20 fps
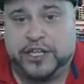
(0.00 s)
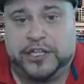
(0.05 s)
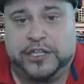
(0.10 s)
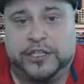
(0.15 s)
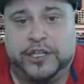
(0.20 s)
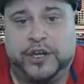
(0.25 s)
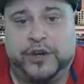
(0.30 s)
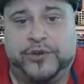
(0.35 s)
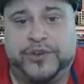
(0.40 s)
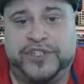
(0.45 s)

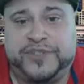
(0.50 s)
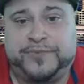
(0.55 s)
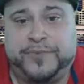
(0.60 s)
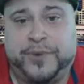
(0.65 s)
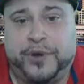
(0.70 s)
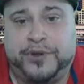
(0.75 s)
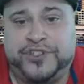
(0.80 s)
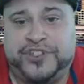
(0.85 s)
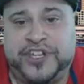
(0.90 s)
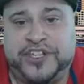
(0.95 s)
Lowe is
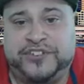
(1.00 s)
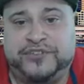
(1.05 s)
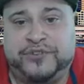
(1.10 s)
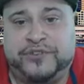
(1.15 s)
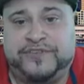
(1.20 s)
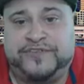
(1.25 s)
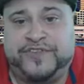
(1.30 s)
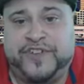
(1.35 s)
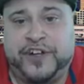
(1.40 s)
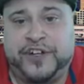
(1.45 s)
posting
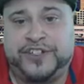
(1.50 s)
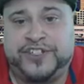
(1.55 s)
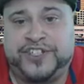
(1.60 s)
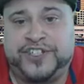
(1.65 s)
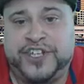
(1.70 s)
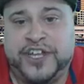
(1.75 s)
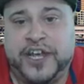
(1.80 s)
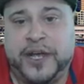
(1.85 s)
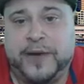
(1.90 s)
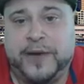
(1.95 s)
to a
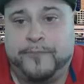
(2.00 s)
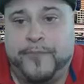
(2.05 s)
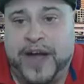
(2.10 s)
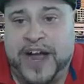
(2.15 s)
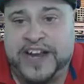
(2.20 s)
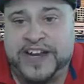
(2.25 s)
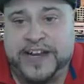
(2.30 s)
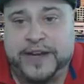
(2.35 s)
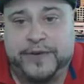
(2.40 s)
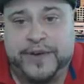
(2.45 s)
false
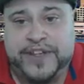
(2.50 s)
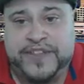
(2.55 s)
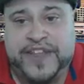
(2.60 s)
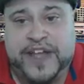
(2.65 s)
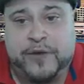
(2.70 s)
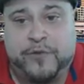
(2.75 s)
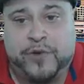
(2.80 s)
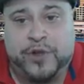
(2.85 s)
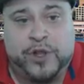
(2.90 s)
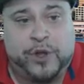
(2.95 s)
binary
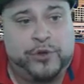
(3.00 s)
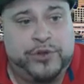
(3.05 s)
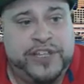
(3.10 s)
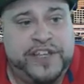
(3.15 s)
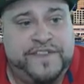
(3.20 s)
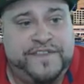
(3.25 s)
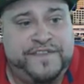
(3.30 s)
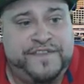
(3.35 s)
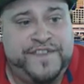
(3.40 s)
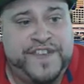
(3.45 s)
that will
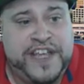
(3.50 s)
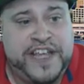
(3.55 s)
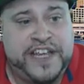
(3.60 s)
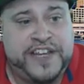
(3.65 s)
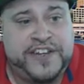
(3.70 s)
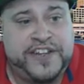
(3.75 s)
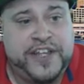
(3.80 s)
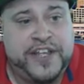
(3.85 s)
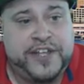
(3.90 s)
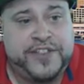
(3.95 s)
only
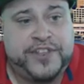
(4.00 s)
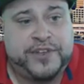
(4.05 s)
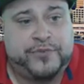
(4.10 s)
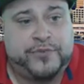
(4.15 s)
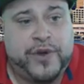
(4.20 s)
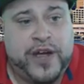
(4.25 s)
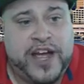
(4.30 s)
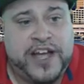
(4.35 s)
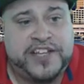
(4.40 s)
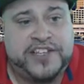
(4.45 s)
feed
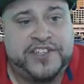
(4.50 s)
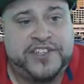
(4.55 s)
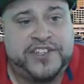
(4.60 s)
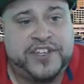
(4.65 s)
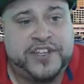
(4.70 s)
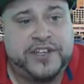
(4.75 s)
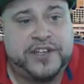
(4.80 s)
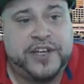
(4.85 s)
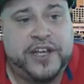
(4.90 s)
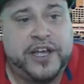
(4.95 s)
the
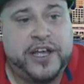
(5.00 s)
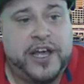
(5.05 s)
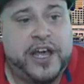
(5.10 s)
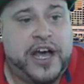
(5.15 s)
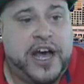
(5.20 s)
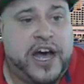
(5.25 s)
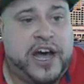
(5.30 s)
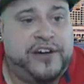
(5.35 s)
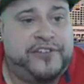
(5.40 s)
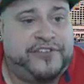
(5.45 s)
rise
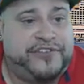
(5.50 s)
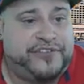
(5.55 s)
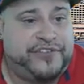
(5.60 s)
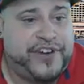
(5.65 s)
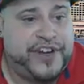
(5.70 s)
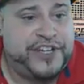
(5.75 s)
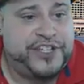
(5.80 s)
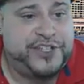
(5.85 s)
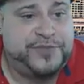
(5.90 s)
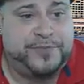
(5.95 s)
of
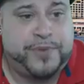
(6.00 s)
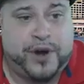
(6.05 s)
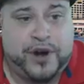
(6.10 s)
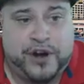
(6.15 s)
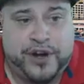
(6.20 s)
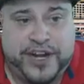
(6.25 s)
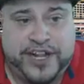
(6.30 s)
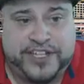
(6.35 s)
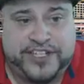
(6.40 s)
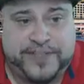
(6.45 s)
fringe
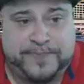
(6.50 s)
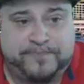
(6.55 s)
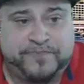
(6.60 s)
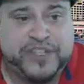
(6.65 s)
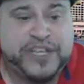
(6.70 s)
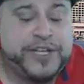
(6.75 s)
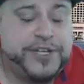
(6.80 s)
parties.